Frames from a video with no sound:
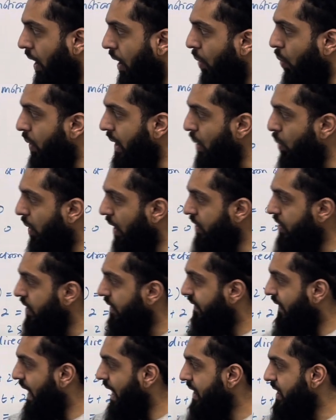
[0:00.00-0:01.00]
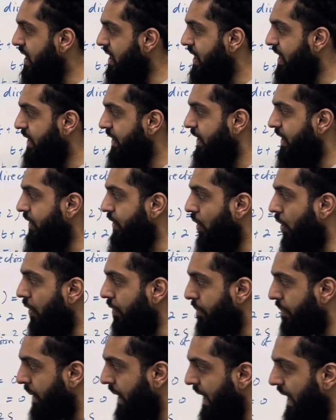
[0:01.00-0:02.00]
We want to find the distance
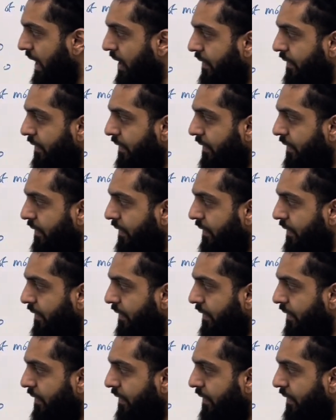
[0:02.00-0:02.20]
of P